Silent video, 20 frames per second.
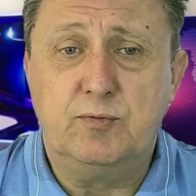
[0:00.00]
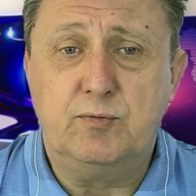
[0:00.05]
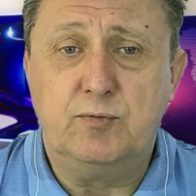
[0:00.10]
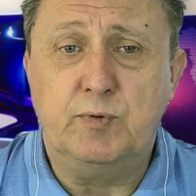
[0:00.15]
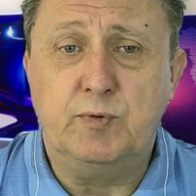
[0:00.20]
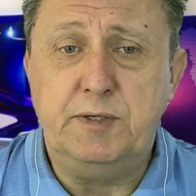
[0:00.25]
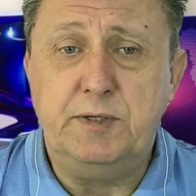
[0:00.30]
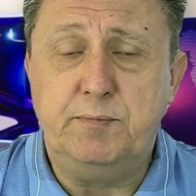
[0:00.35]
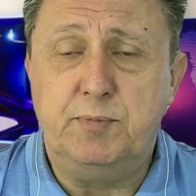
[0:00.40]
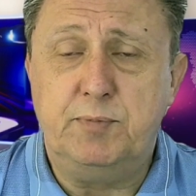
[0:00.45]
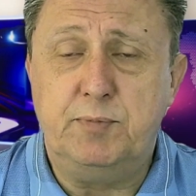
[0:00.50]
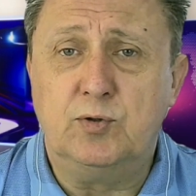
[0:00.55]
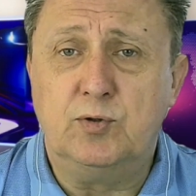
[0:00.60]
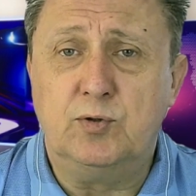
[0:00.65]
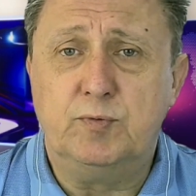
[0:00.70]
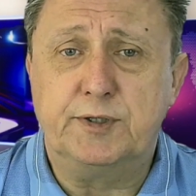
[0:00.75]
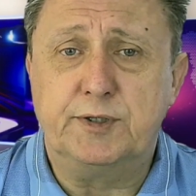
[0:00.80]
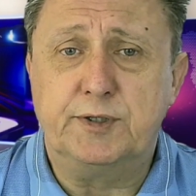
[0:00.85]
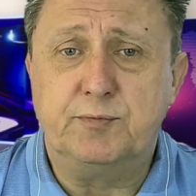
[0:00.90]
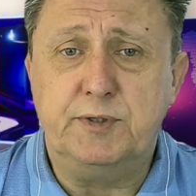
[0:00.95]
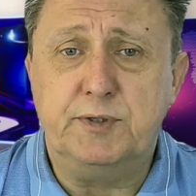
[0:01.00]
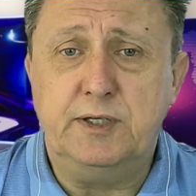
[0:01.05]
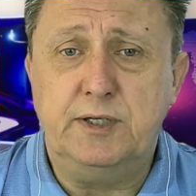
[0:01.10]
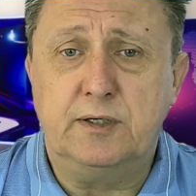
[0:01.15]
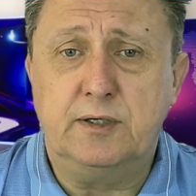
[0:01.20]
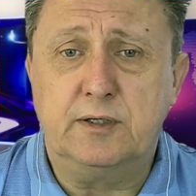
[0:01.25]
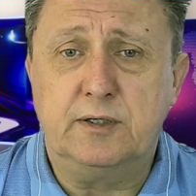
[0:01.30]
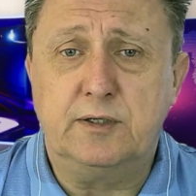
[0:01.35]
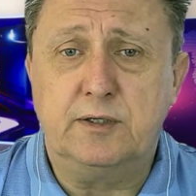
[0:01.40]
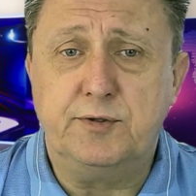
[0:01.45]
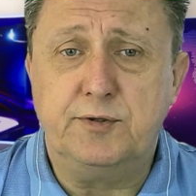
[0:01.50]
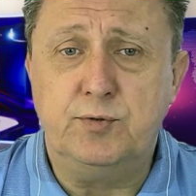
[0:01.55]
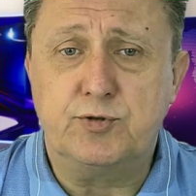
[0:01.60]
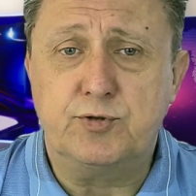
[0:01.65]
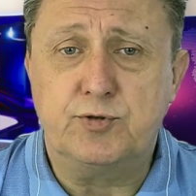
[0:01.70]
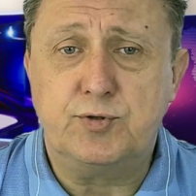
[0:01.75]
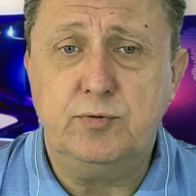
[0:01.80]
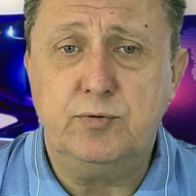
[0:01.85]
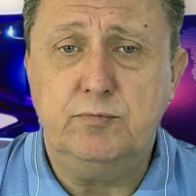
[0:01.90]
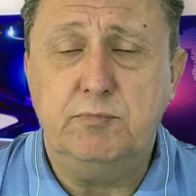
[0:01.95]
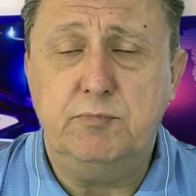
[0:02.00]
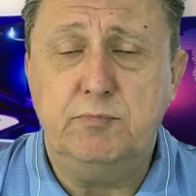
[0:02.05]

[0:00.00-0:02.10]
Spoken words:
way below what we are used to,